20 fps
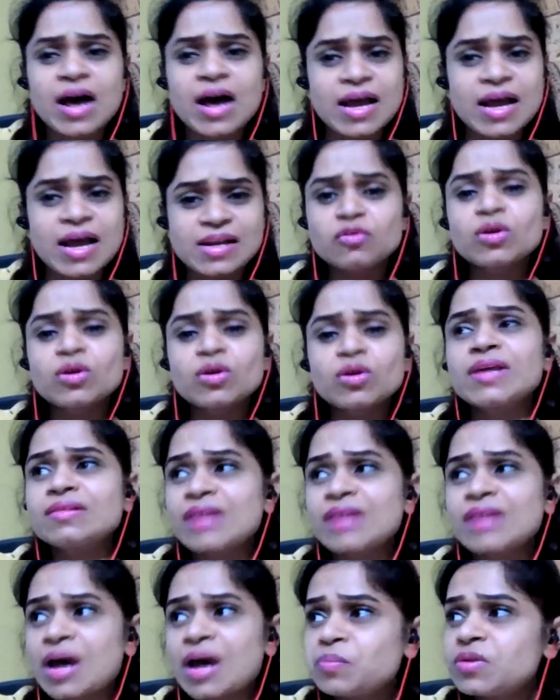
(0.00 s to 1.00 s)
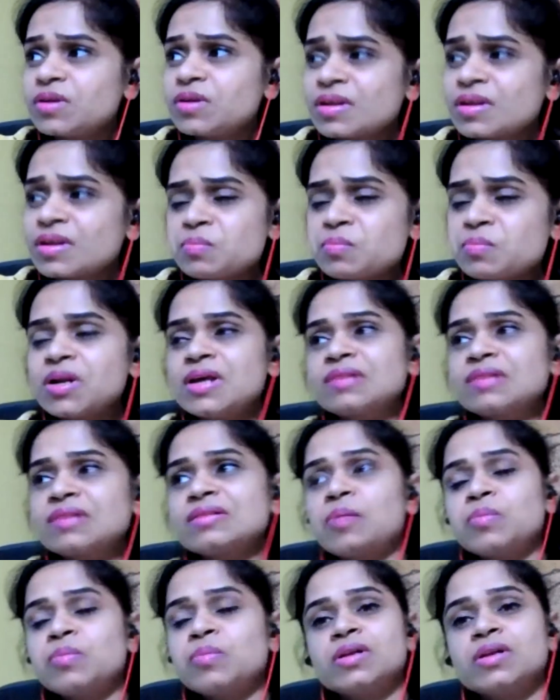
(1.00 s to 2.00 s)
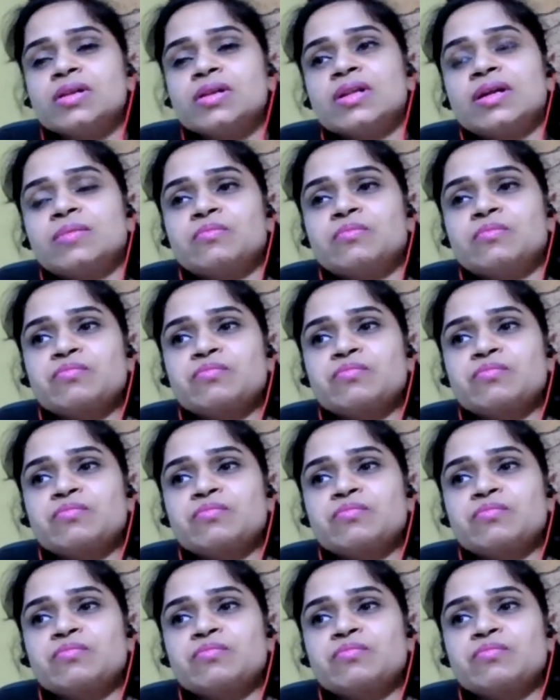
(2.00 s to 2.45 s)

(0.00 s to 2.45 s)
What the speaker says: I'll give you an example, a simple example.